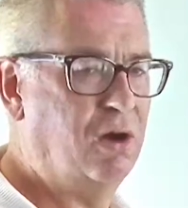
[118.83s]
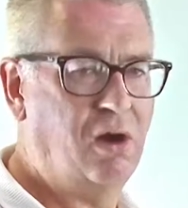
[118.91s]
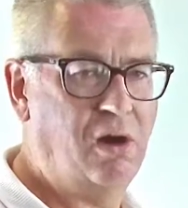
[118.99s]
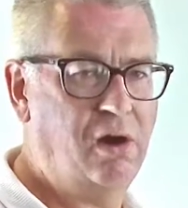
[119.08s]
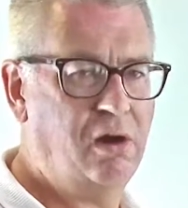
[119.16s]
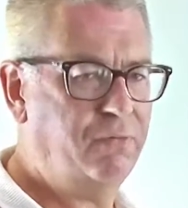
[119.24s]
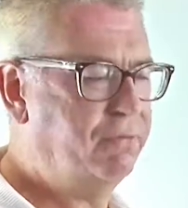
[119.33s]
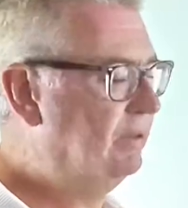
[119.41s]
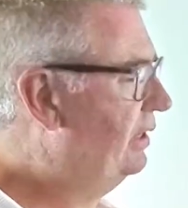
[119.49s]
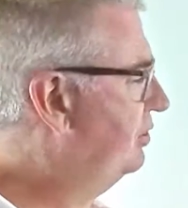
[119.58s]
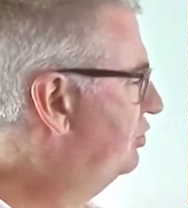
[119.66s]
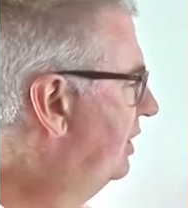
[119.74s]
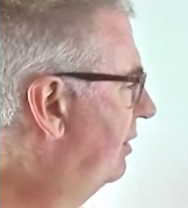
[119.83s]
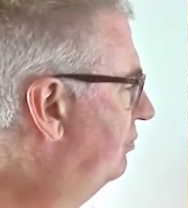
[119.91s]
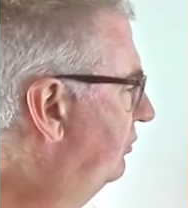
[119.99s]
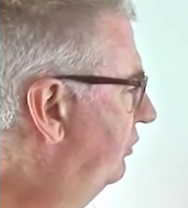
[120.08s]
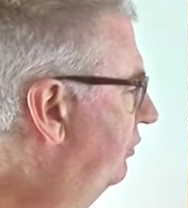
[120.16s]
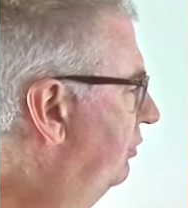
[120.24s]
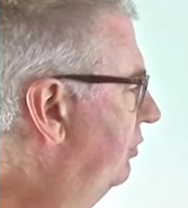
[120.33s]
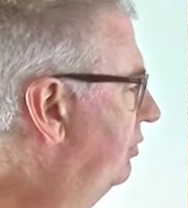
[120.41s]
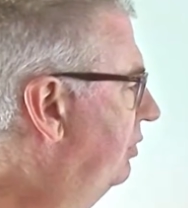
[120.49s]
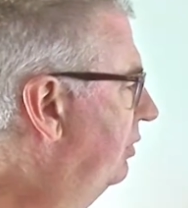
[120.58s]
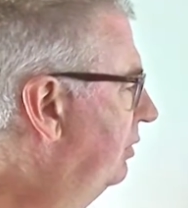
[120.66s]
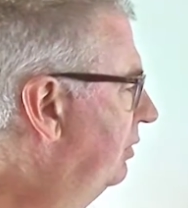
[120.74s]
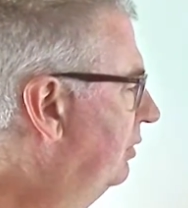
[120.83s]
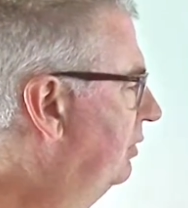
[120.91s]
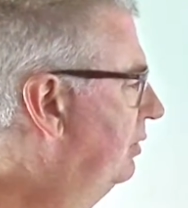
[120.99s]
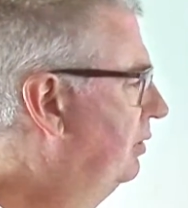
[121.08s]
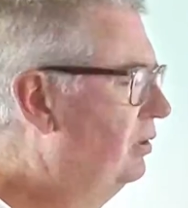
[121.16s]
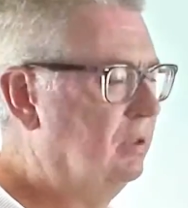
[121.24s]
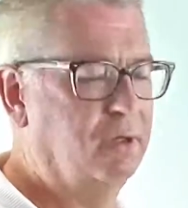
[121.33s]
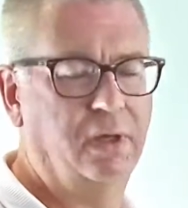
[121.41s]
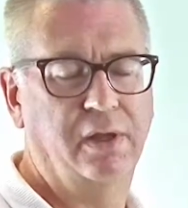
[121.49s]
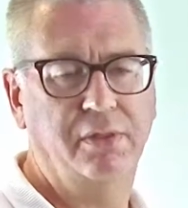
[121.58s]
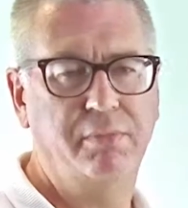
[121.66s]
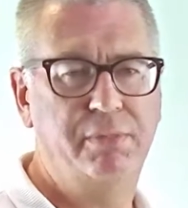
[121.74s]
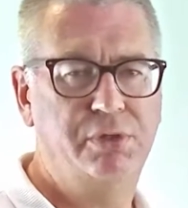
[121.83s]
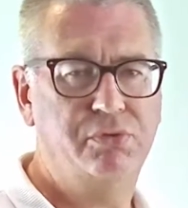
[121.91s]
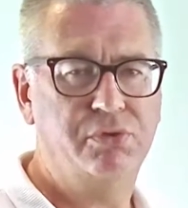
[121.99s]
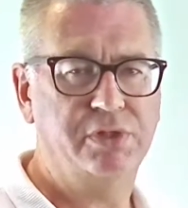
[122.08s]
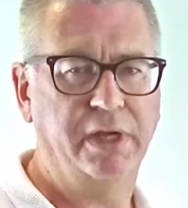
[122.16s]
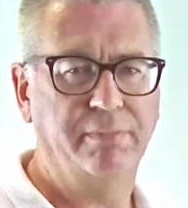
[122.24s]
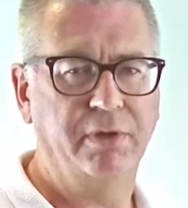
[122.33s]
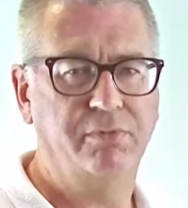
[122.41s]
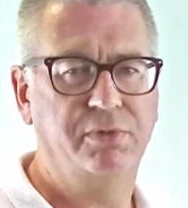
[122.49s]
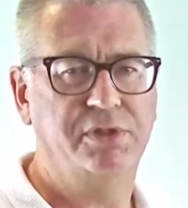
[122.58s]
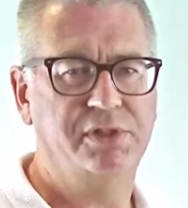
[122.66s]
I often then jump to the middle segment, which